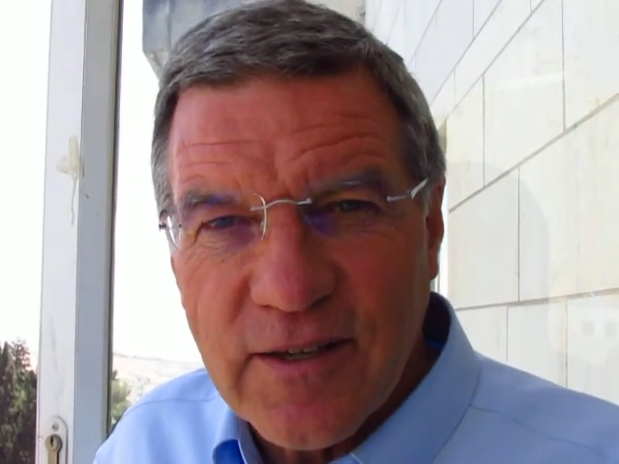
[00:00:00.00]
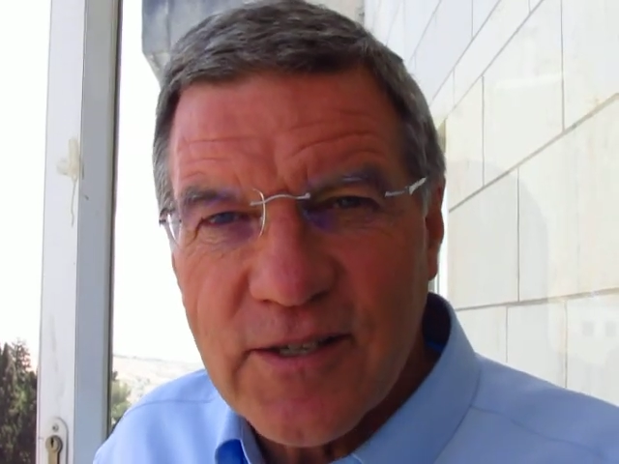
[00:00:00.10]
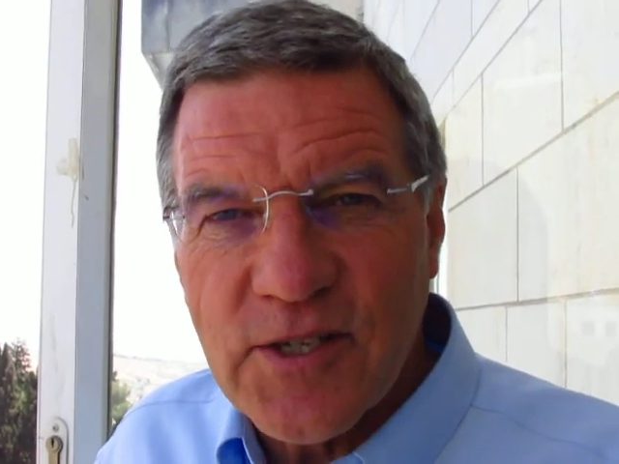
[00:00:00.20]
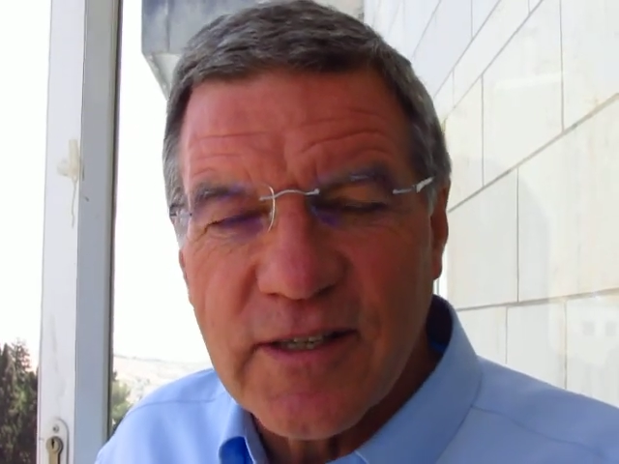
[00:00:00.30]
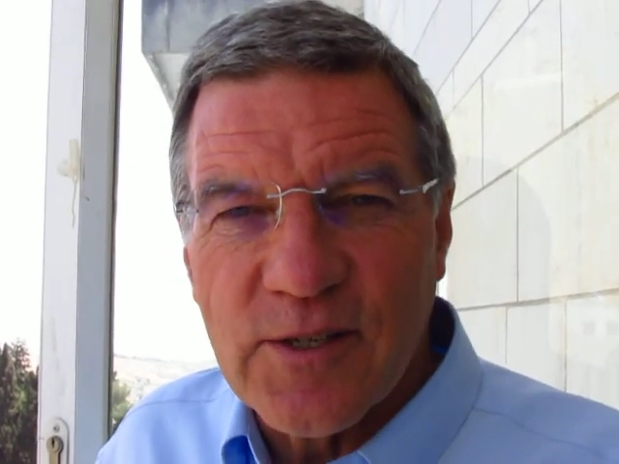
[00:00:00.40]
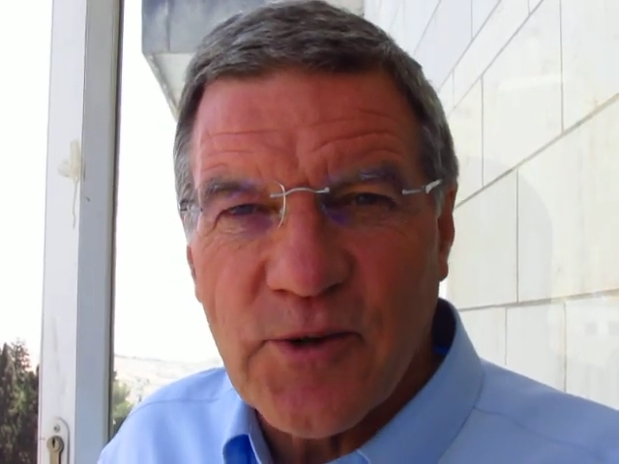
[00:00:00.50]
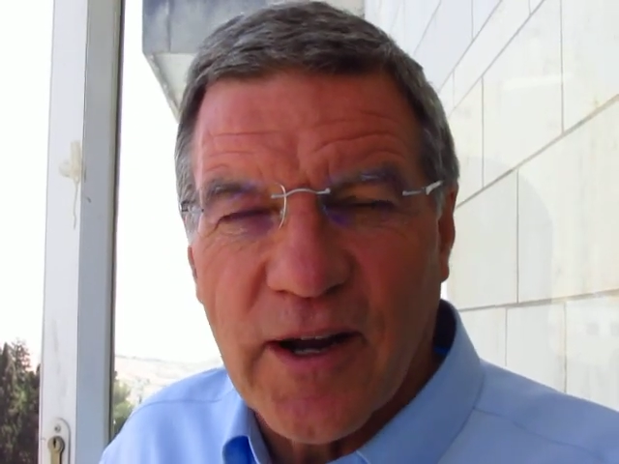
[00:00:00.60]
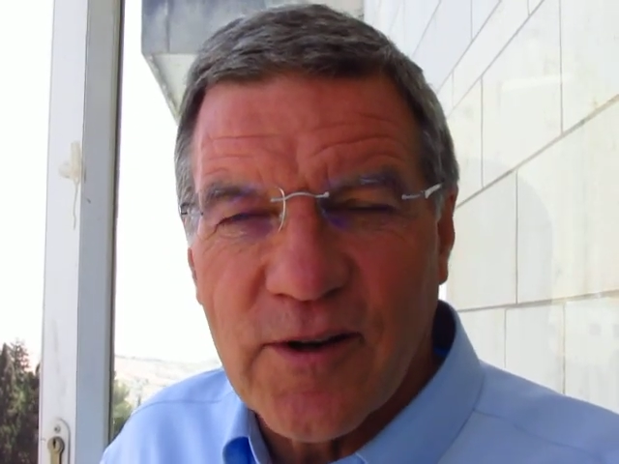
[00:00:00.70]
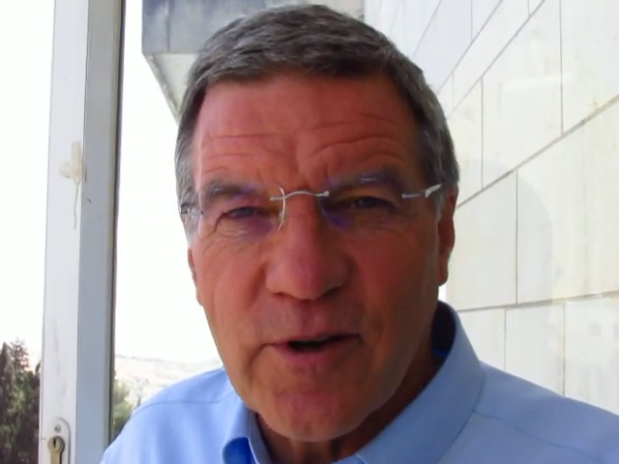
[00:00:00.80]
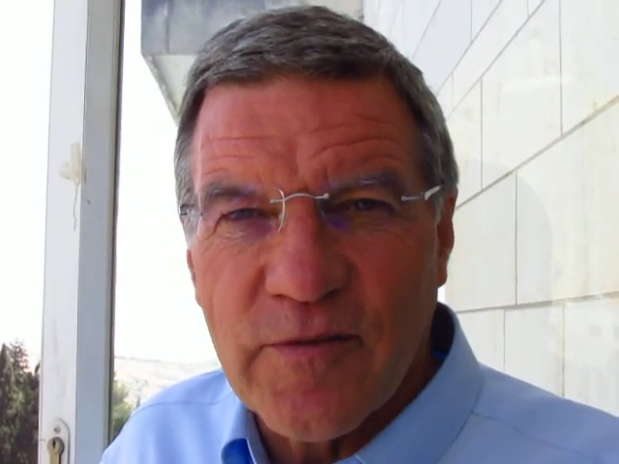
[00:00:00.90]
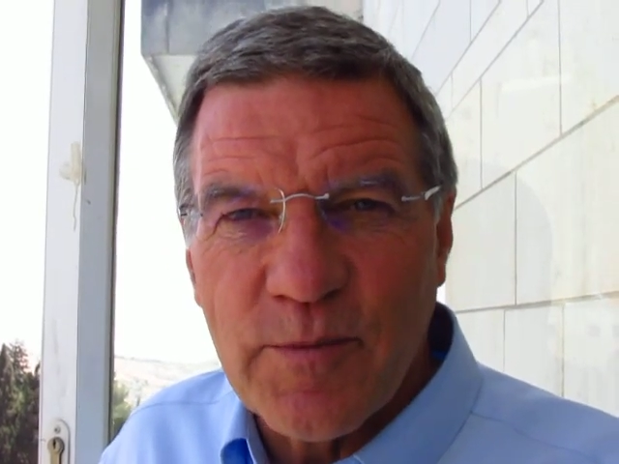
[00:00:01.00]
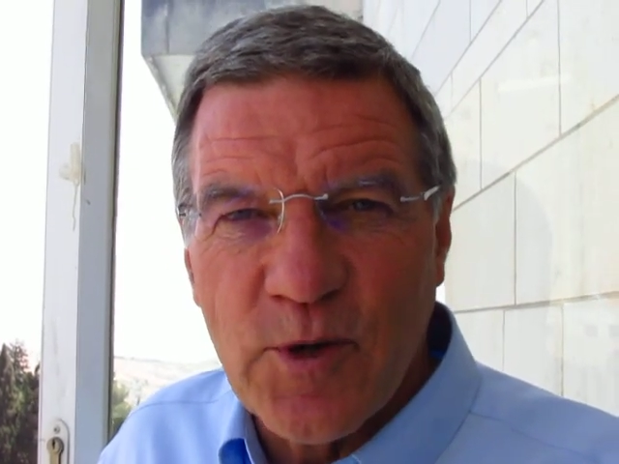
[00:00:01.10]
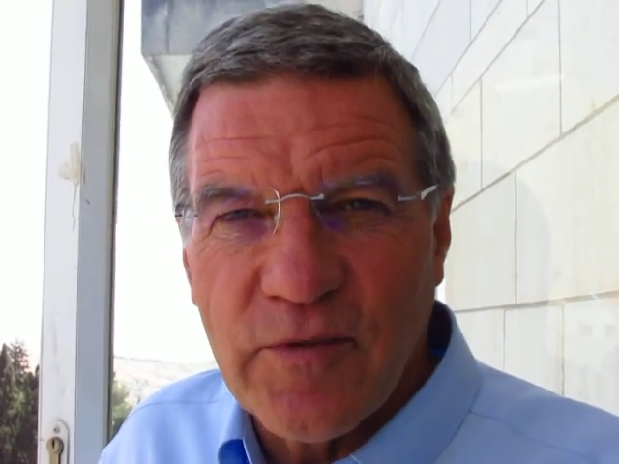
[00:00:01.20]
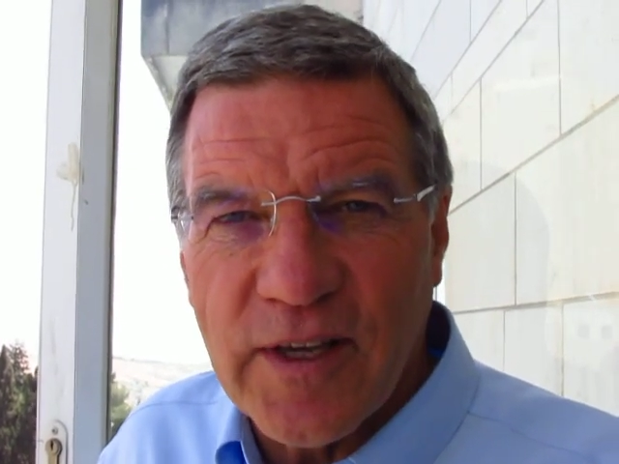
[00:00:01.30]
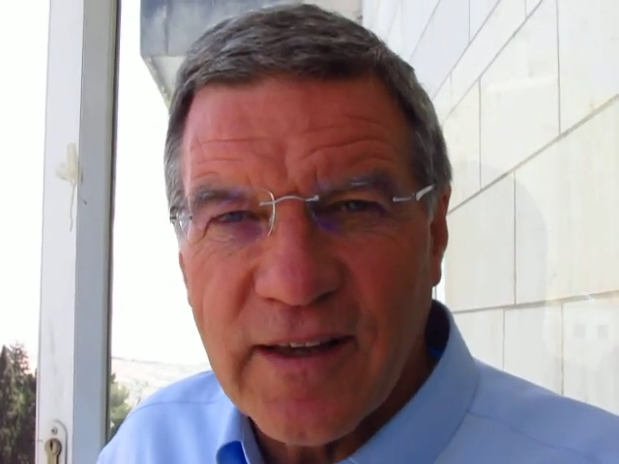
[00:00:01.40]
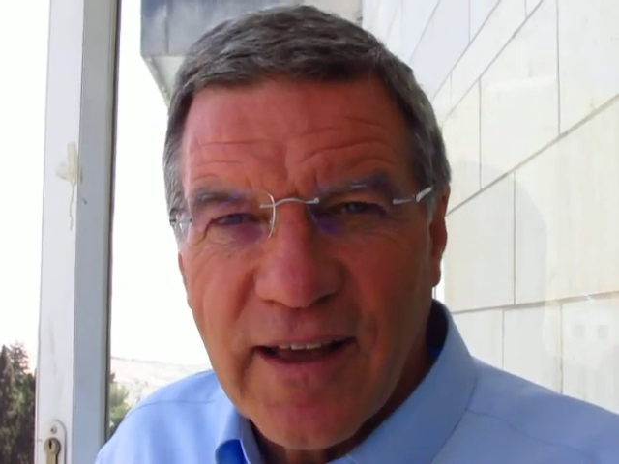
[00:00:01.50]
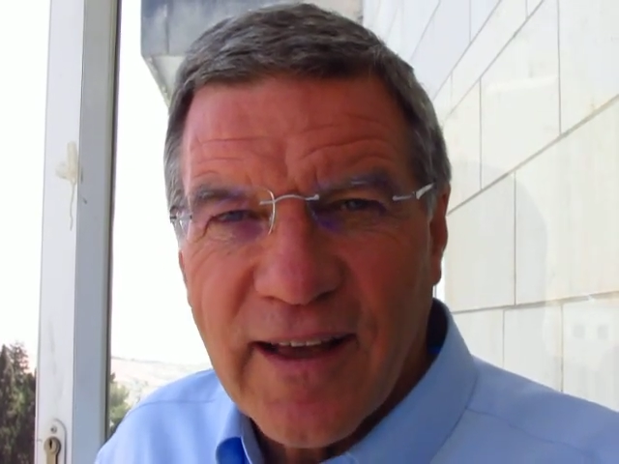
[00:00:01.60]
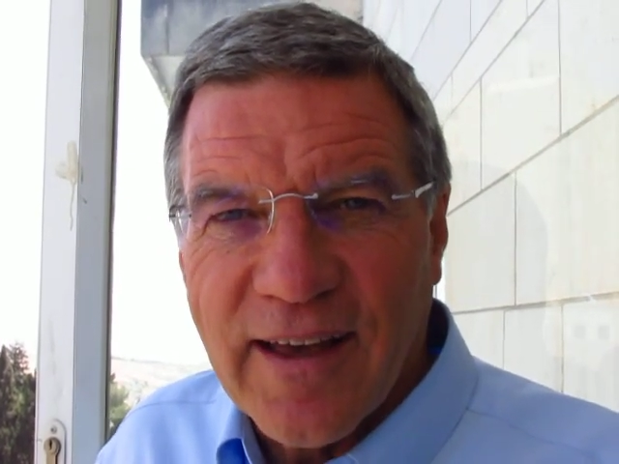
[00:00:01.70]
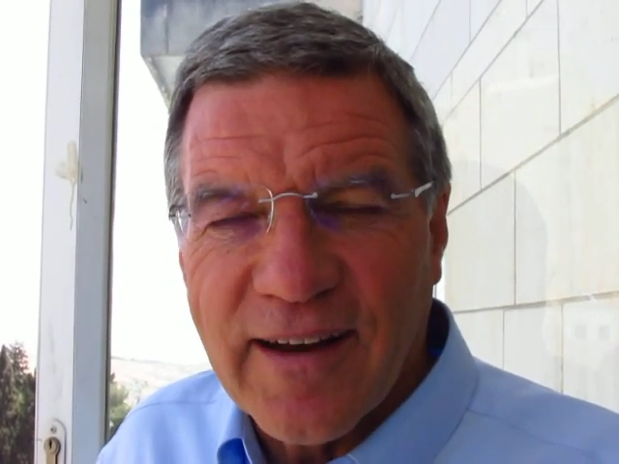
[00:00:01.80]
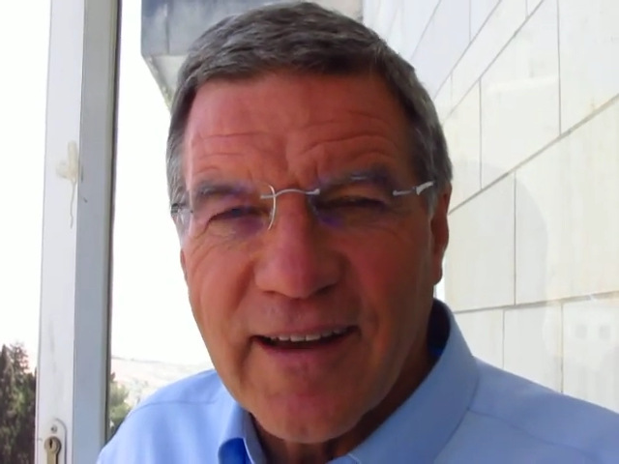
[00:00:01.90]
can see the trailer of the movie,
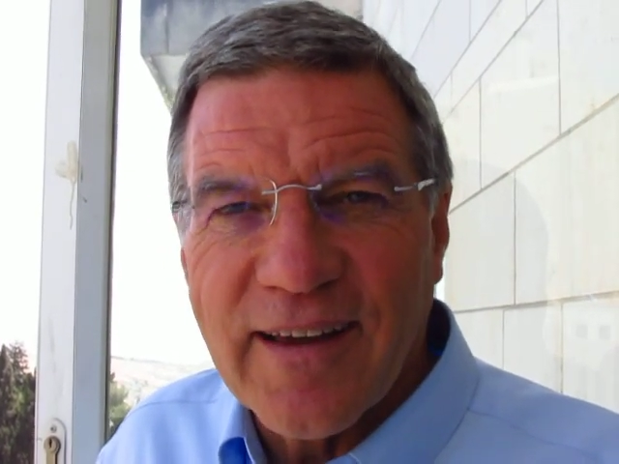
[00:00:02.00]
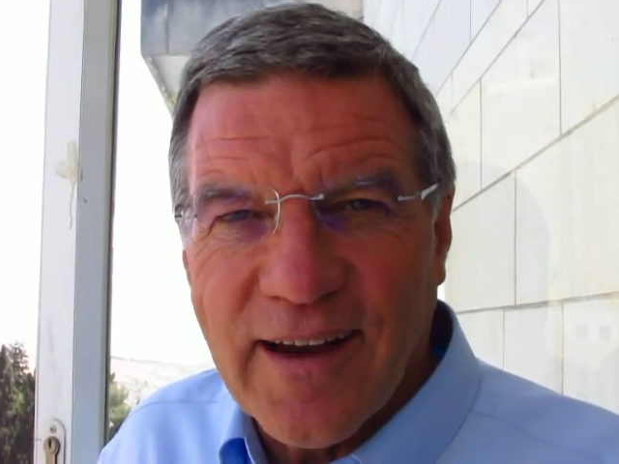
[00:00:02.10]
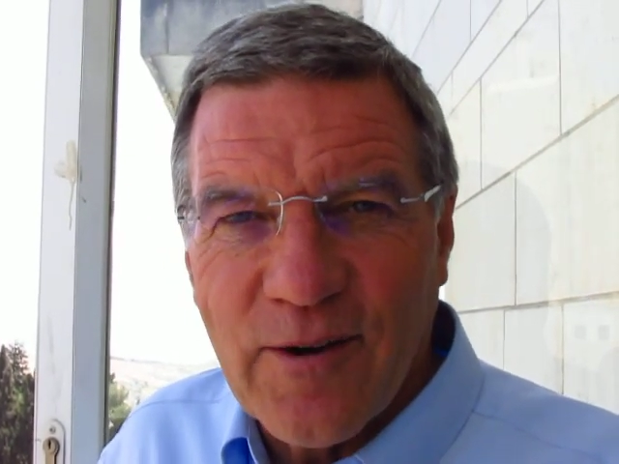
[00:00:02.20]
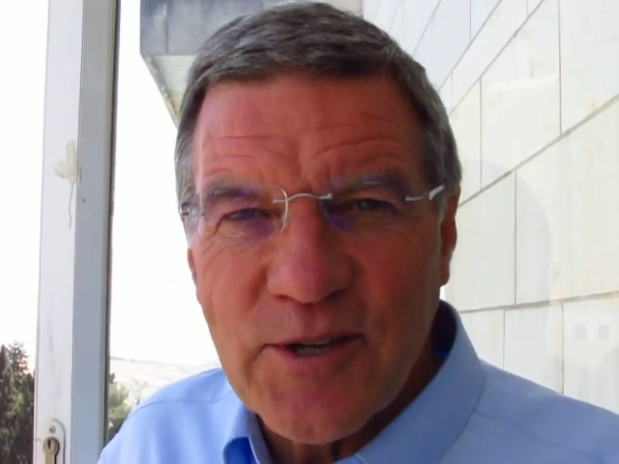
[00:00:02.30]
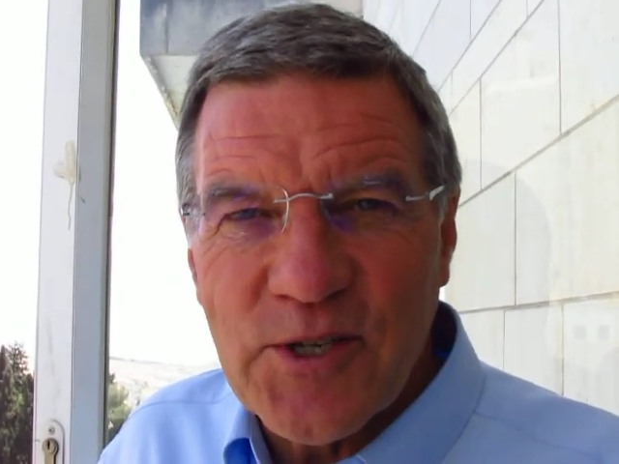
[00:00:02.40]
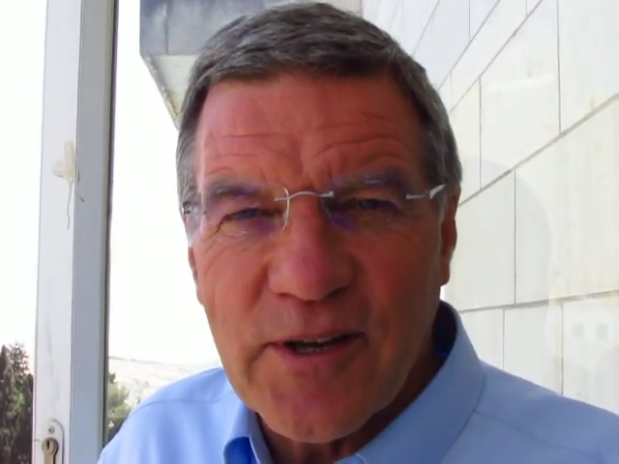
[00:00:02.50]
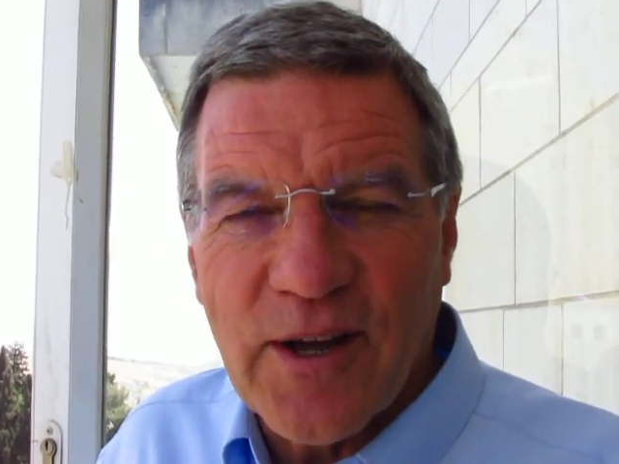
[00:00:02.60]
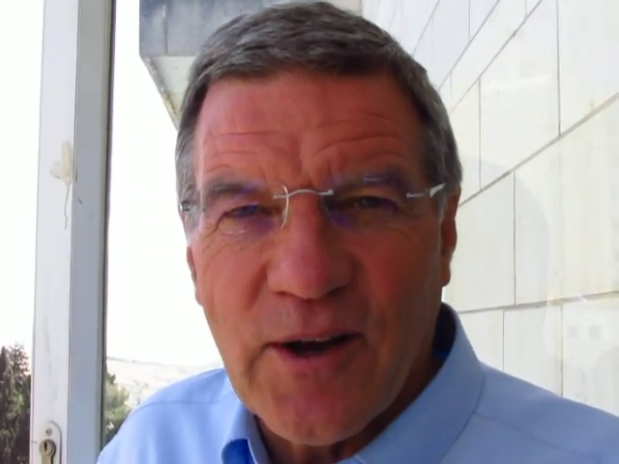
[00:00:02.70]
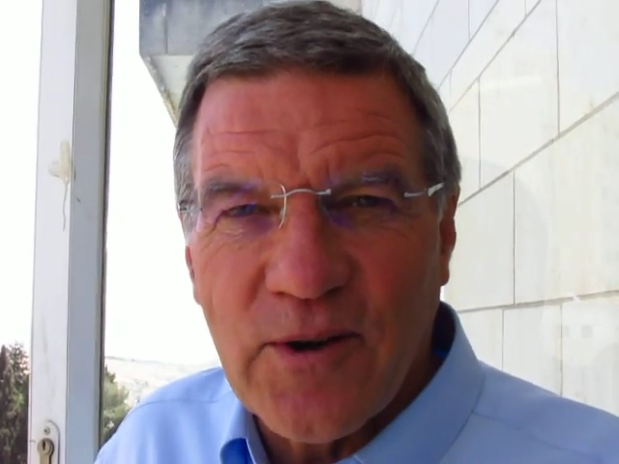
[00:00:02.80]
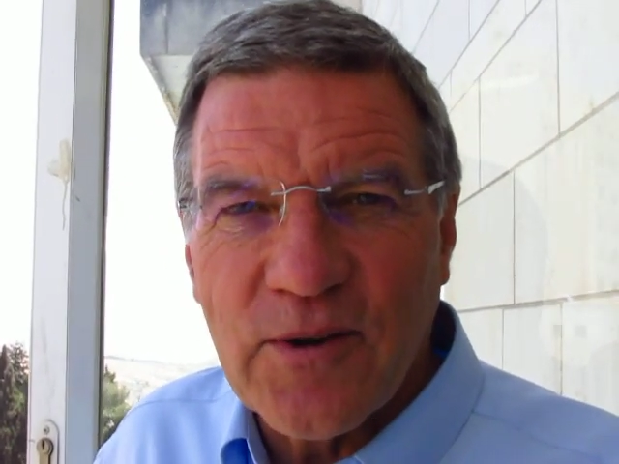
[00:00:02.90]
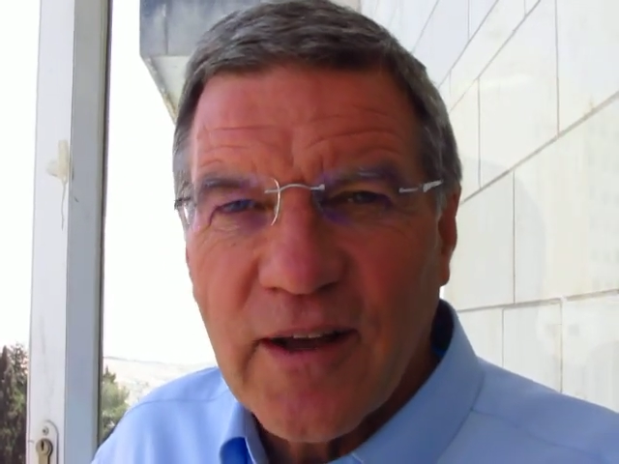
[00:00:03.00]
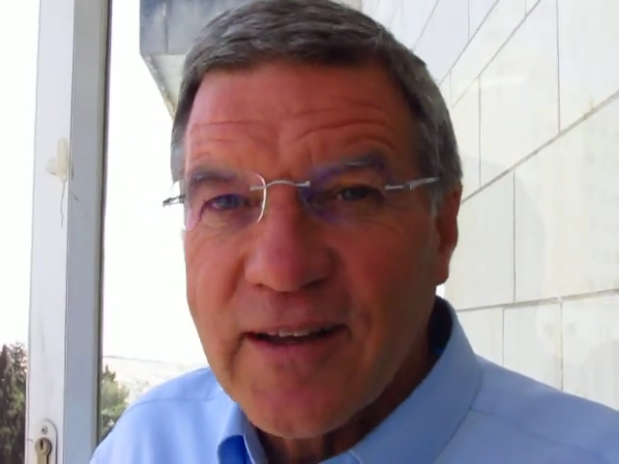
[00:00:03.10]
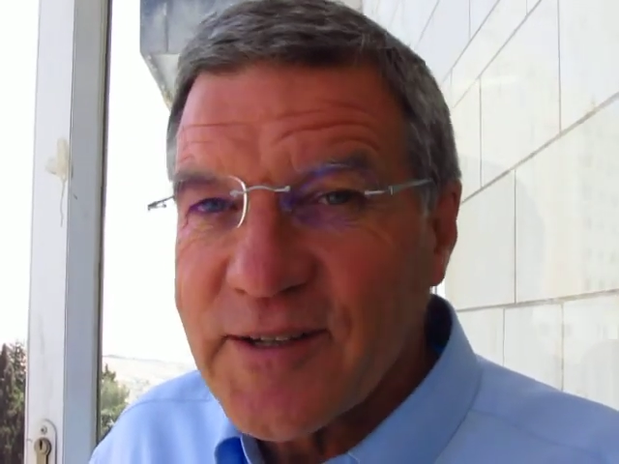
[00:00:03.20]
and I encourage you to go.